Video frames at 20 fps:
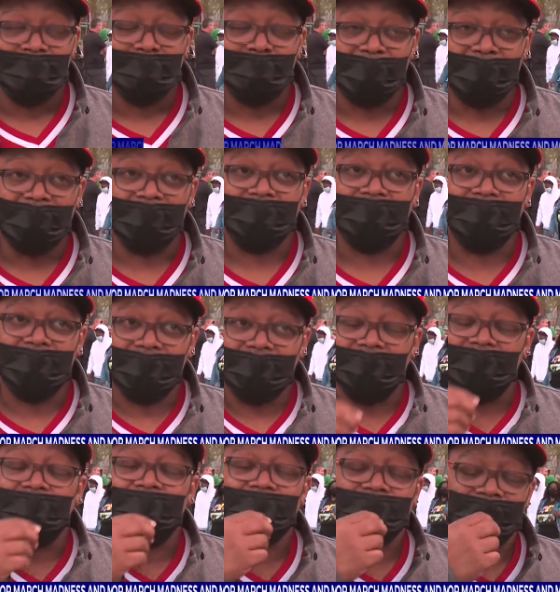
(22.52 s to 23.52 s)
but
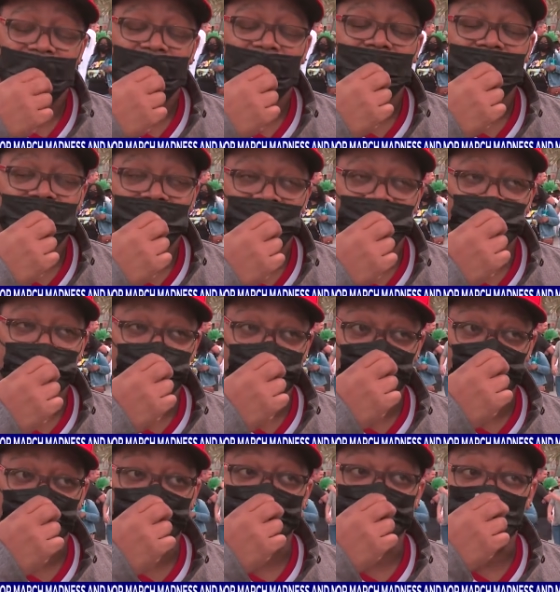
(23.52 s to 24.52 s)
yeah,
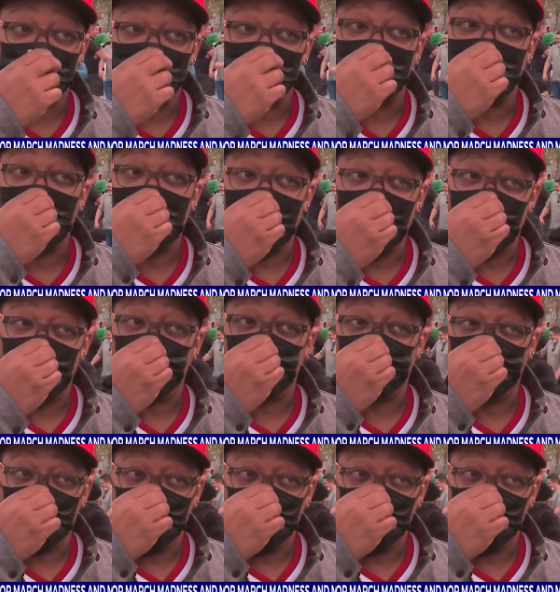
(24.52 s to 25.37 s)
it is a lot of